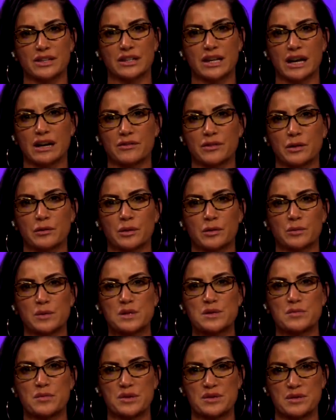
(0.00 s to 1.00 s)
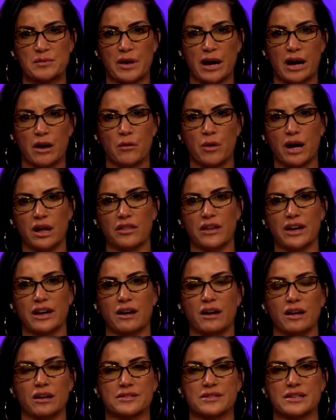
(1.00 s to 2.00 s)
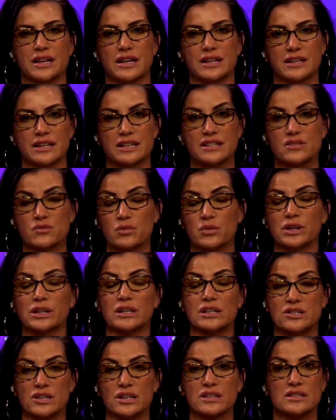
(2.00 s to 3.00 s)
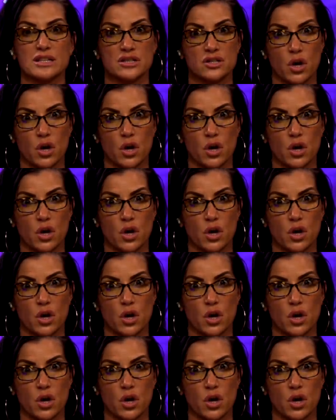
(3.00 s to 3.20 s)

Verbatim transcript: it that everyone whispers about while they all say that it's really just,